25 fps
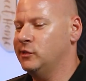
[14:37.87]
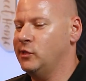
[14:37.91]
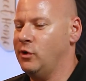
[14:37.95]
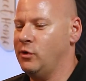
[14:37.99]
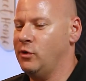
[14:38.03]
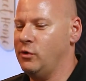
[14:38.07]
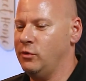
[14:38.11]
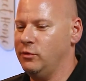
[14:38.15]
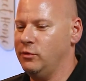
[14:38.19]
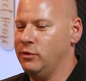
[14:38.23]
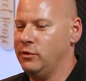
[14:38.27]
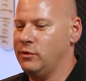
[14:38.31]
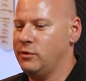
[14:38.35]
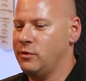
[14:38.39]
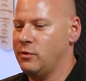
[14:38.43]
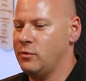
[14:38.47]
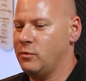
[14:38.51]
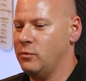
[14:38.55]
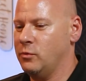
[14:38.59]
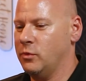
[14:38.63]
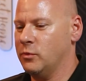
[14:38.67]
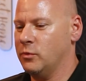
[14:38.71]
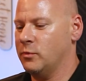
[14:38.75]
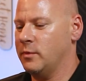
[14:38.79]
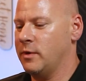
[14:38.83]
so you know
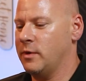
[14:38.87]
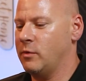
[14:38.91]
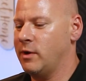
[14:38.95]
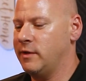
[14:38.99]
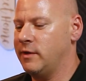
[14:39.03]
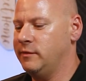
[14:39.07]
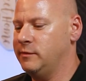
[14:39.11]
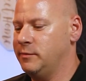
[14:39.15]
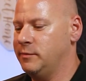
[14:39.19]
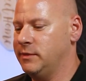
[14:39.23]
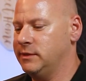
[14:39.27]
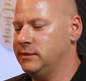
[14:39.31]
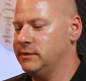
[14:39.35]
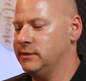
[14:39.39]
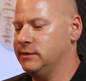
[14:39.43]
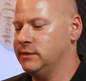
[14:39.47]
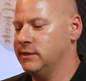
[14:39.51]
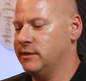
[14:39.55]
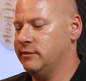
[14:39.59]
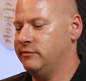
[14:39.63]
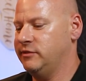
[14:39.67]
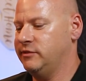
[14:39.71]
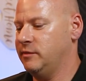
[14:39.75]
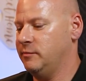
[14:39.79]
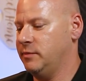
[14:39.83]
with my wife's business
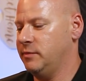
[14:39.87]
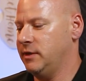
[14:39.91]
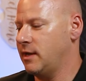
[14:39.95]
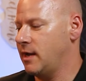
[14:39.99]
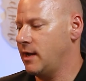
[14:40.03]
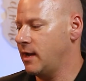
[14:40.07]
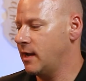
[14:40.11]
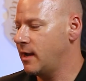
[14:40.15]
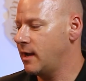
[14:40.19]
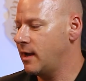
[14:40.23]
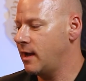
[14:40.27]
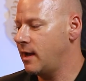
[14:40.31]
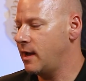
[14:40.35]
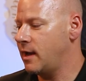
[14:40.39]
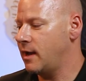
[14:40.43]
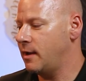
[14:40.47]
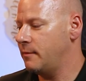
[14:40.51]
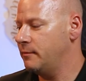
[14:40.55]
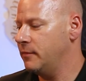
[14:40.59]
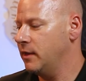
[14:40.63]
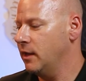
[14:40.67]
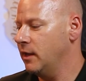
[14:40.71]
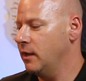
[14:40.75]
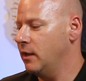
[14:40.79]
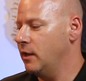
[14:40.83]

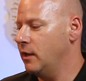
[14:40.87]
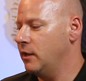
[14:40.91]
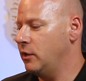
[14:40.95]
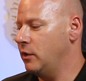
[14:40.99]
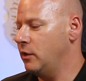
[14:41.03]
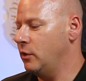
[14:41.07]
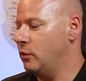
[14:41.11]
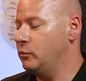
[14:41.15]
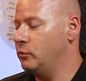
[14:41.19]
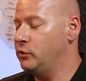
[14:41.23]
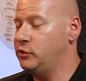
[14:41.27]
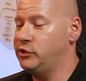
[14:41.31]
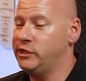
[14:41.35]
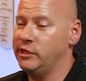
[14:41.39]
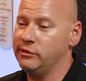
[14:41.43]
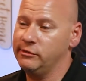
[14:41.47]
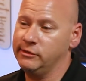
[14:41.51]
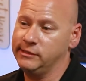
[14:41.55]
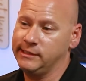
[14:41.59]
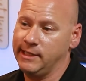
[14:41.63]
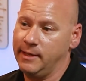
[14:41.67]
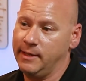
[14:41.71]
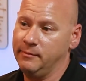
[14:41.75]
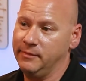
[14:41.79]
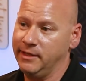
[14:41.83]
tipsippy.com you know we share
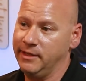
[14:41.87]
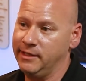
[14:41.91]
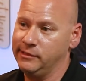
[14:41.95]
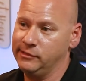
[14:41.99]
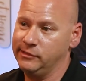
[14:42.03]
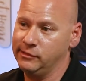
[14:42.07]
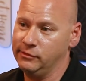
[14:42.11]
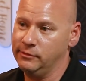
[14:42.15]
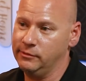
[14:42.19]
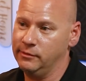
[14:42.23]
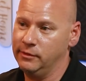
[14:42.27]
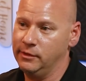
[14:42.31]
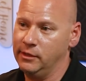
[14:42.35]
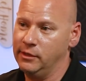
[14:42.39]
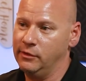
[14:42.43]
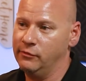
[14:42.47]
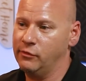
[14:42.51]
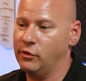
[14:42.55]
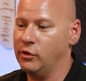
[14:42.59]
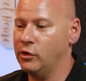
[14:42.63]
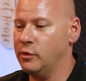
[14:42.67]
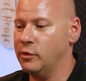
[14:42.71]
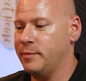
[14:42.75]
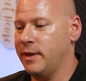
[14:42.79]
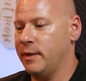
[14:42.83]
the same laser
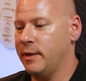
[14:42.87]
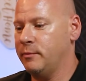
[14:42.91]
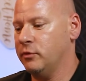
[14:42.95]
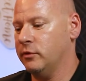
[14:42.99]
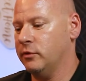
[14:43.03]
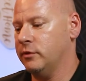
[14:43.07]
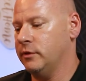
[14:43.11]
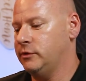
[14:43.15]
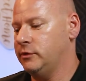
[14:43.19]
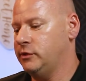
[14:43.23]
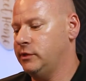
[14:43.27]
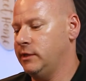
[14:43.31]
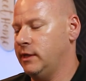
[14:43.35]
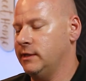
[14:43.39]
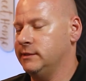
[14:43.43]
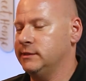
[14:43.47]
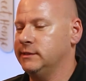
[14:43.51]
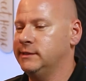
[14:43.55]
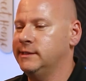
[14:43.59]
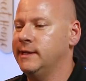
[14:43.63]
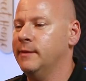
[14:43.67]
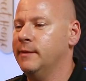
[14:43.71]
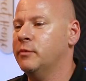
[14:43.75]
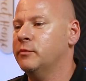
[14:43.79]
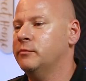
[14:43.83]
for her paper goods she has a
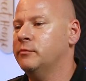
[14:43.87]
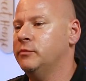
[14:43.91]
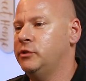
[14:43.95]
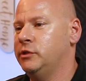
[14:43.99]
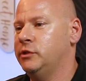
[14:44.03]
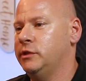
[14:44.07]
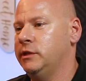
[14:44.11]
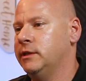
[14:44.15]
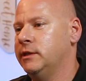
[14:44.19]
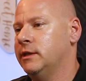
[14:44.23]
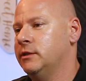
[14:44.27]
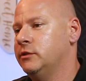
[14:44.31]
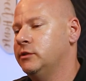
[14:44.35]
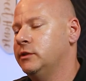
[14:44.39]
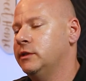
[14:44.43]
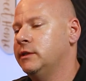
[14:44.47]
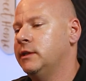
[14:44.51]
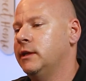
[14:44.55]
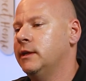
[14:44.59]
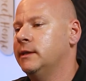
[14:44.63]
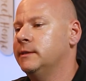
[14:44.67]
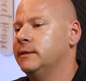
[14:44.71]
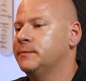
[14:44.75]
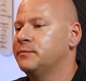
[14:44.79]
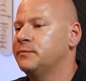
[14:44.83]
separate machine that she
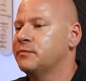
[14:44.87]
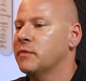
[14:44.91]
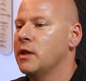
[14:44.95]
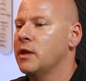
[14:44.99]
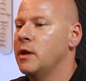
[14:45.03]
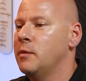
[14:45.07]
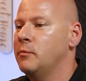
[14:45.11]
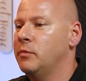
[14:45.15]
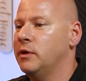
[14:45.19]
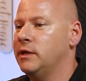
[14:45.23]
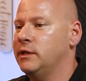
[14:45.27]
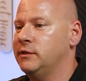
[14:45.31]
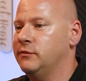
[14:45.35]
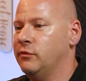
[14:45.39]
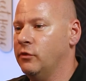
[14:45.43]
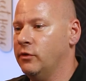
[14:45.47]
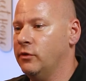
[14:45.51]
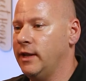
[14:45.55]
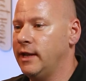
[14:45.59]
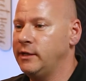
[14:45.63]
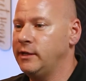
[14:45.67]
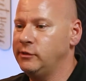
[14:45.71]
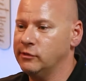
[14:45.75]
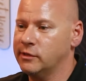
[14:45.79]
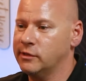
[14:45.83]
does okay. but as for
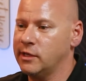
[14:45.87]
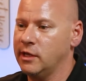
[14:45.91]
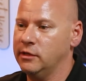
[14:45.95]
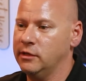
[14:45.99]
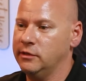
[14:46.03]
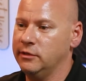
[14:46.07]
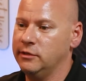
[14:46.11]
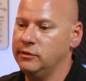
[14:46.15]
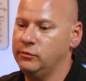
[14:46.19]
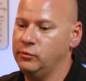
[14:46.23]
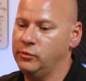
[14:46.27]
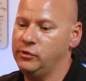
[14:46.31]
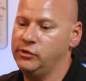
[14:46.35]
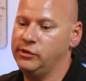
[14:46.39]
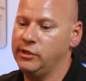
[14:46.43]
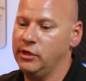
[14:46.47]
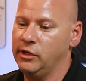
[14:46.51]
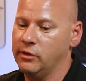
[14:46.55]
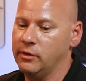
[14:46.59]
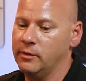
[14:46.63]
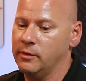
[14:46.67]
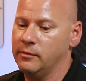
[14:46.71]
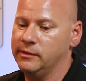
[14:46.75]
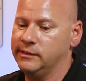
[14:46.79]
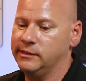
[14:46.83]
laser cut goods we
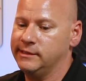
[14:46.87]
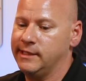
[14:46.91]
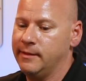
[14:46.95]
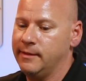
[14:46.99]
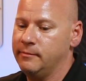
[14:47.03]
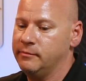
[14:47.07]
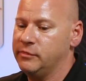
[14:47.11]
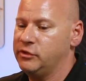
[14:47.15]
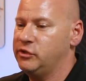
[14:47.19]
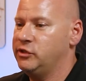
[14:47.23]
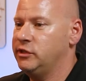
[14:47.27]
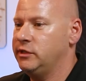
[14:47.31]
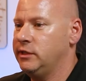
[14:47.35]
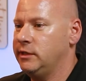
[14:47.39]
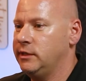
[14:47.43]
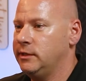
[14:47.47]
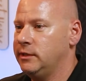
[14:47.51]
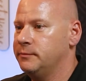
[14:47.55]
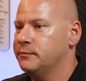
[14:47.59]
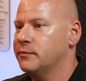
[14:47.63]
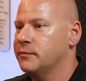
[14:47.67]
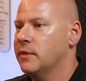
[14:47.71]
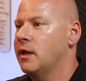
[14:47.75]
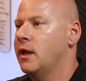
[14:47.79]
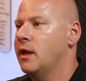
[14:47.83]
share the same
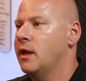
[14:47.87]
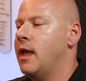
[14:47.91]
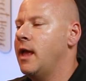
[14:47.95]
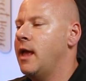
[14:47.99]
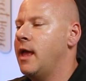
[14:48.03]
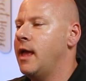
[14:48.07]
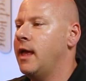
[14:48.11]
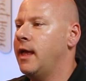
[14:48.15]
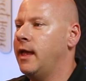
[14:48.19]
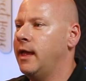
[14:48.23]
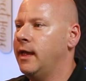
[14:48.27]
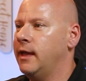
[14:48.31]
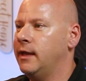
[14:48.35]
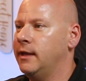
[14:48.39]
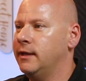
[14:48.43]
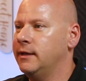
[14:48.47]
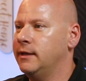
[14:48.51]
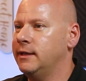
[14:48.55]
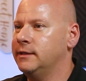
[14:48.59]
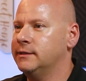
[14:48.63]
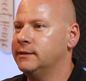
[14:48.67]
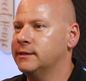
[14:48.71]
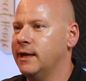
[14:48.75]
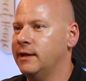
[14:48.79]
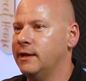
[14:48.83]
machine and
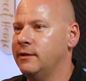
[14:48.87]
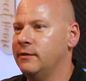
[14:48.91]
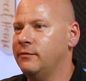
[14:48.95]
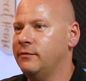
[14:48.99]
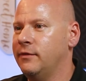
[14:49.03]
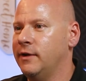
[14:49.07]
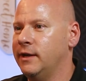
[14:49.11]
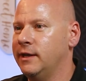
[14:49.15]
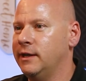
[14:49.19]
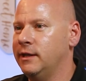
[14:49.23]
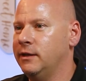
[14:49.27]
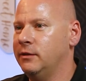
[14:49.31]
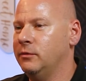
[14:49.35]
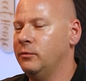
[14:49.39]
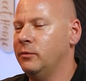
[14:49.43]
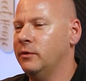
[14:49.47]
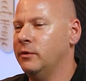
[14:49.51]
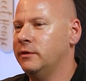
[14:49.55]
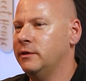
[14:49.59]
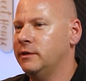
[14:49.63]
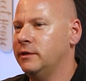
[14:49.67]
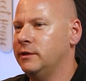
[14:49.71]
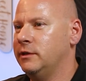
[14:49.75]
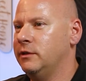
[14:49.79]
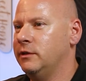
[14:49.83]
it's kind of funny
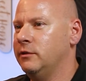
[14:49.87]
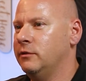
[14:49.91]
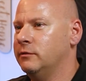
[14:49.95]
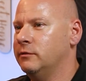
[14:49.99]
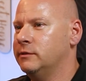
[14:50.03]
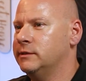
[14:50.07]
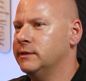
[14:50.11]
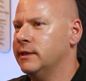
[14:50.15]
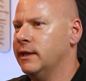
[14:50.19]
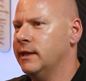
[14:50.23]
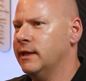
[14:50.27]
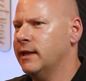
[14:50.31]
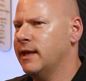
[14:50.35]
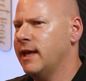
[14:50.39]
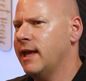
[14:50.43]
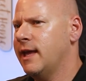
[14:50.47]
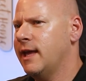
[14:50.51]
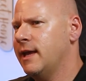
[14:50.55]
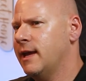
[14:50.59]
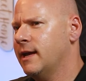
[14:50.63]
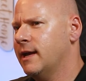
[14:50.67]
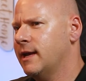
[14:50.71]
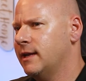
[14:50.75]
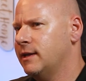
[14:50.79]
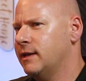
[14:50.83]
when you know it's like
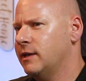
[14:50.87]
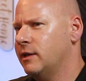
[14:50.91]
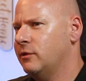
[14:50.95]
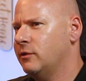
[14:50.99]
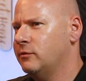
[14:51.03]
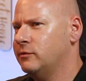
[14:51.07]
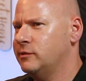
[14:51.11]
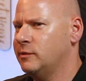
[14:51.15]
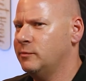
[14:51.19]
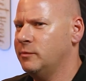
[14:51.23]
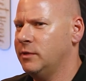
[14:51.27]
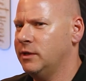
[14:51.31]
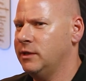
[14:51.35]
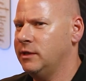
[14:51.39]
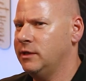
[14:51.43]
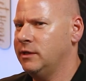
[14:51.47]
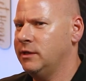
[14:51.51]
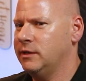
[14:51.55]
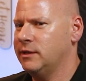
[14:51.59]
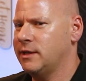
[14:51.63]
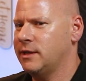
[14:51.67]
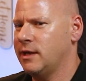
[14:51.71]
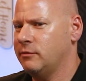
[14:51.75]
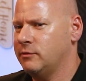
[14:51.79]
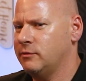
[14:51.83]
hey i kind of know somebody
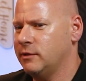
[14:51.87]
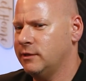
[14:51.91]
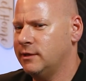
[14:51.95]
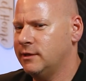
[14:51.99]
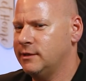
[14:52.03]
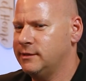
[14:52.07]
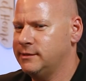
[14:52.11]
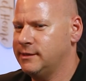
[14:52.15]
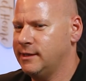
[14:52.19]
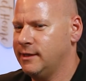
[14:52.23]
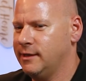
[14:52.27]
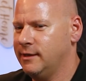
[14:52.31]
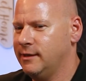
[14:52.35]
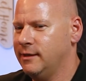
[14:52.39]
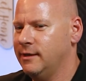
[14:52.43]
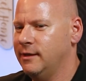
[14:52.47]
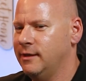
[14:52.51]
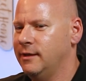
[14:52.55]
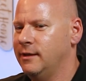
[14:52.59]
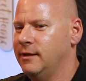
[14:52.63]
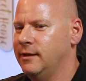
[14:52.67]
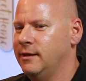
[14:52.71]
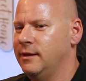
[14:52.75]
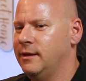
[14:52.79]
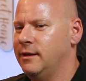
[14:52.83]
in town that does that
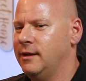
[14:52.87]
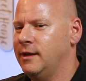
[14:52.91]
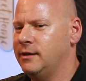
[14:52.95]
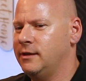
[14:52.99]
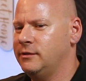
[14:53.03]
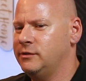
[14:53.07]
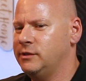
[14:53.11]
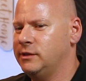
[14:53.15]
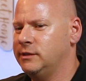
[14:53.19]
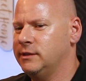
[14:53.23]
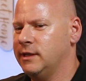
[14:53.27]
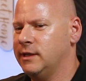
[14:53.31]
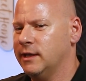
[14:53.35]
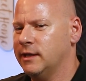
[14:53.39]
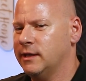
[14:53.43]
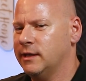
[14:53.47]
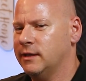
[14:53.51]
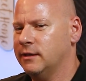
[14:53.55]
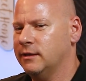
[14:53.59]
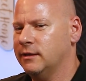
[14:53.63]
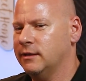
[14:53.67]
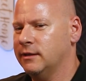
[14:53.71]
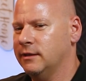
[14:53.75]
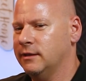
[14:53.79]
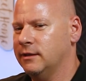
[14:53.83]
and she's like
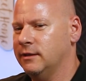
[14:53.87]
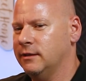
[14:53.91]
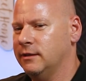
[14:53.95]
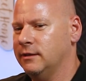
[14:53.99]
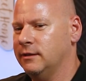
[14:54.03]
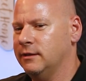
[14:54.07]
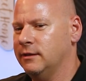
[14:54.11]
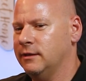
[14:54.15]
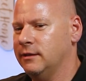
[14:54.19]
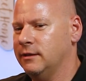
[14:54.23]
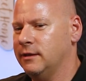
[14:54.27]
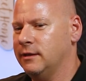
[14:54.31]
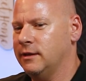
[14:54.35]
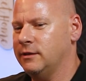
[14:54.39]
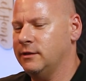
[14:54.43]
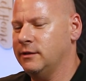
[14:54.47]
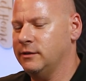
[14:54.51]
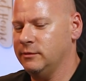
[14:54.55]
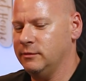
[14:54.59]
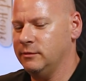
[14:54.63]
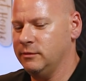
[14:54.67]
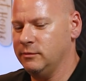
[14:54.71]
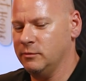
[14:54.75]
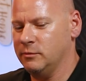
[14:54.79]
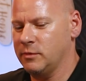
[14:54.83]
and
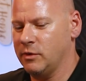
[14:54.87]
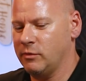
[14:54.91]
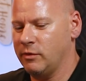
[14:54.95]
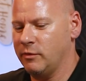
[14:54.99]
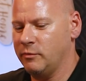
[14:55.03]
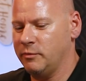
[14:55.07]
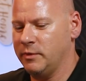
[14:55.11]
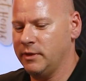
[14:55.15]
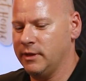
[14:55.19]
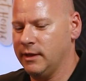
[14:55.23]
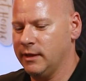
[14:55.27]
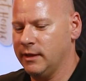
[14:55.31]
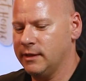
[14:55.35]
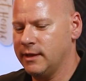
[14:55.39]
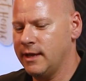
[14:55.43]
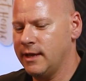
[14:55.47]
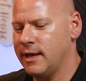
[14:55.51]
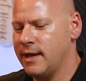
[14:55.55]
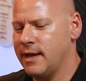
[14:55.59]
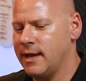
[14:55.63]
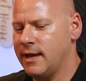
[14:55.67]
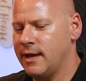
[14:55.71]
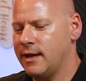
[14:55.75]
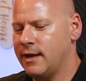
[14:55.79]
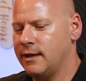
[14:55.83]
then you know, my wife be like
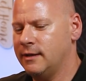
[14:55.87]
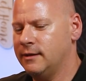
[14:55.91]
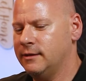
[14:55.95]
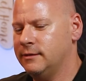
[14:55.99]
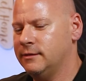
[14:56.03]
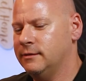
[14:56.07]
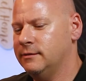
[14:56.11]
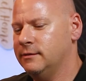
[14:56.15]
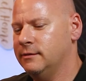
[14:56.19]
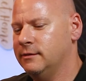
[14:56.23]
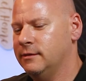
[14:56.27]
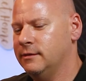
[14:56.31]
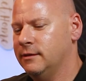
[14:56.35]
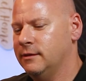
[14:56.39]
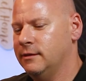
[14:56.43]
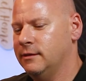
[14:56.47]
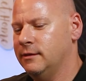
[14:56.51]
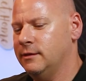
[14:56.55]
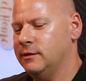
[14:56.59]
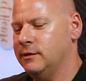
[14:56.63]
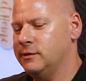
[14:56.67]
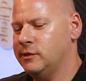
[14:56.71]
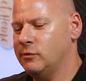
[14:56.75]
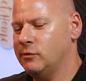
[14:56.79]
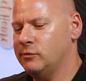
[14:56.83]
yeah
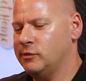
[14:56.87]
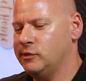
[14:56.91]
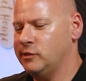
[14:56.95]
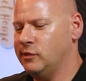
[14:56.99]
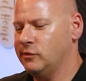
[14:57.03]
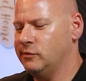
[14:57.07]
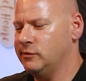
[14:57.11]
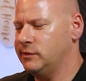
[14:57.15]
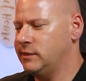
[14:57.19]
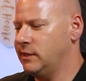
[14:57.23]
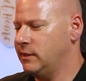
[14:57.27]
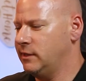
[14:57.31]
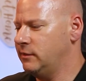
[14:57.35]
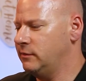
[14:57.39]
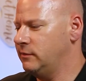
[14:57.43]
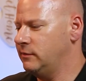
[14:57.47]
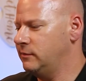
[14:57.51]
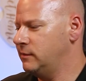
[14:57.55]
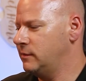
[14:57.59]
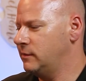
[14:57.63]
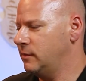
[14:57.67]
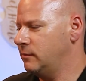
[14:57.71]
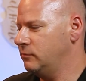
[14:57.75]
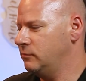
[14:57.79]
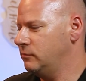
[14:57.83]
so and so said
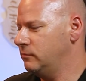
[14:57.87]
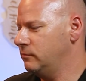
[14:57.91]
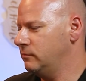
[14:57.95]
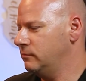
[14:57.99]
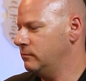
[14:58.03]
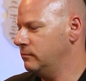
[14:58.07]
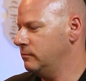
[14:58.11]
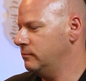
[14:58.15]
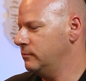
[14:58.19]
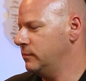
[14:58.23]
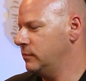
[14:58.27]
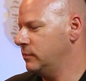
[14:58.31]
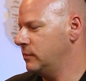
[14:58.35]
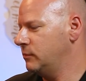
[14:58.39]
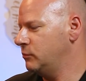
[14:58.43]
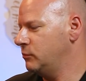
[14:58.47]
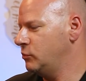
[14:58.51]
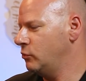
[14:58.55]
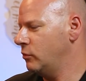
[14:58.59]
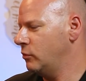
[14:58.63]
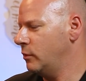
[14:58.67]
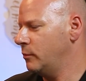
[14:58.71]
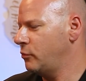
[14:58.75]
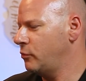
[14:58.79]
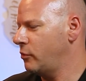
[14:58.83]
there's some some
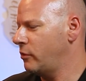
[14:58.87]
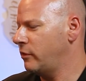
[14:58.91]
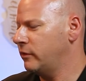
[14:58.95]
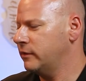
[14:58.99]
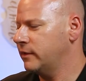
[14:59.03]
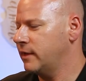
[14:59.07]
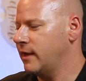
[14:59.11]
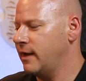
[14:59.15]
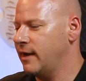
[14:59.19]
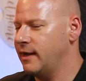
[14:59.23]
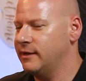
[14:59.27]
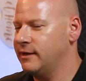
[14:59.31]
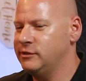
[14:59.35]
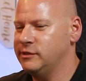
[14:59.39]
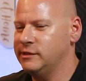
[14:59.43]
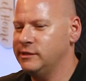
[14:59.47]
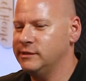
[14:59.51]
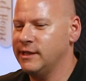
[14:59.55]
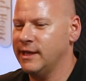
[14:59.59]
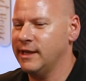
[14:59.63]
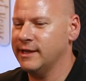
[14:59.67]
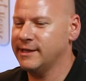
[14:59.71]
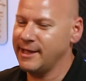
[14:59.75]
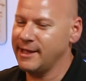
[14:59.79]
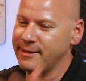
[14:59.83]
short bald guy.
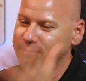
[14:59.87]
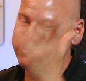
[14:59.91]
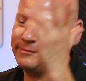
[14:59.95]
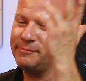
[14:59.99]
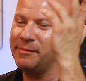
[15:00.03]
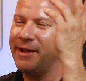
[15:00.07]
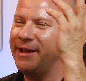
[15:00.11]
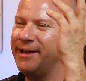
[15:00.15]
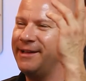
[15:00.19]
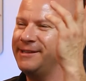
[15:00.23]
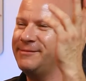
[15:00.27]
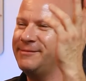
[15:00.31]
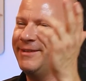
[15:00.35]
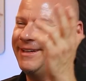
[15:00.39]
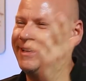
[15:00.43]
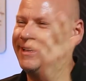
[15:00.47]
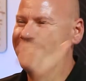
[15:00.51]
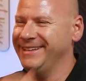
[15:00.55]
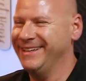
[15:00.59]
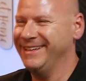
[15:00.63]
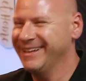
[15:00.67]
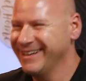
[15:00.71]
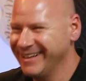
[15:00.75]
She's like, it's my husband.